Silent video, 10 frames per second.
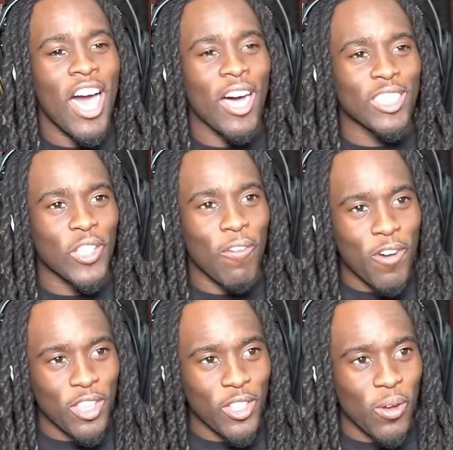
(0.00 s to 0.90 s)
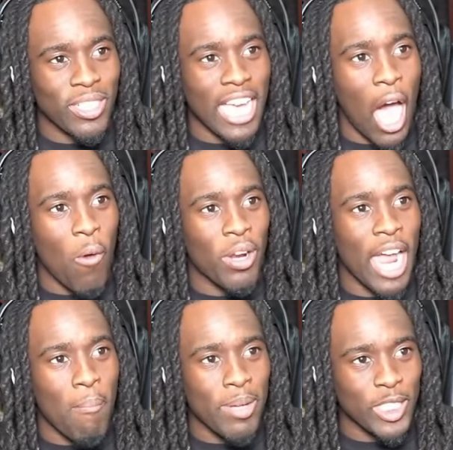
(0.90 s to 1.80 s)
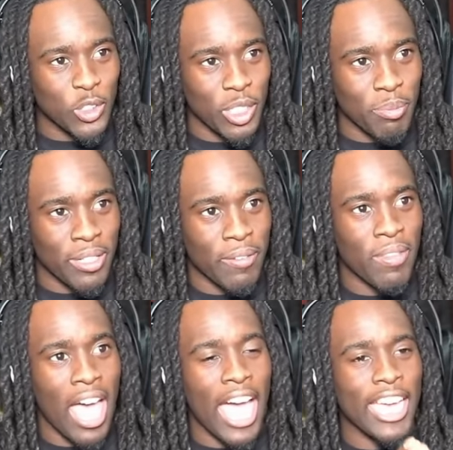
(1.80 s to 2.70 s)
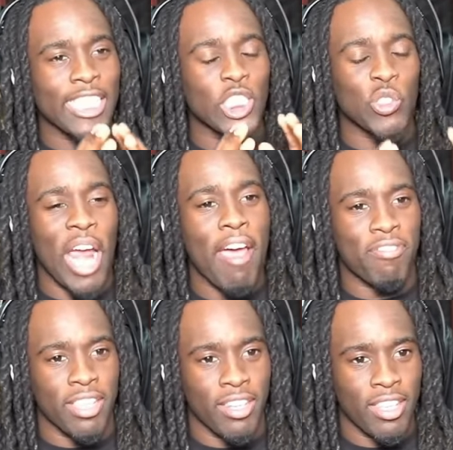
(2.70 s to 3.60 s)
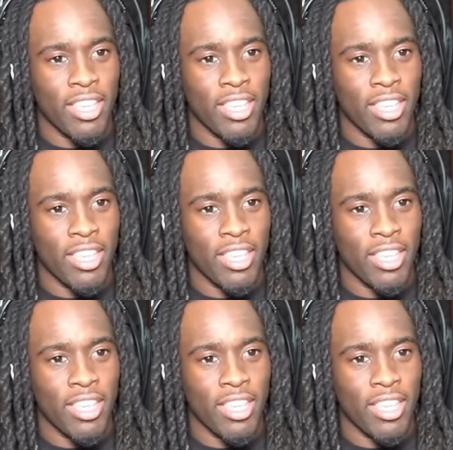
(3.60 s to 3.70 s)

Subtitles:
Until further notice, I will not be streaming. I get drafted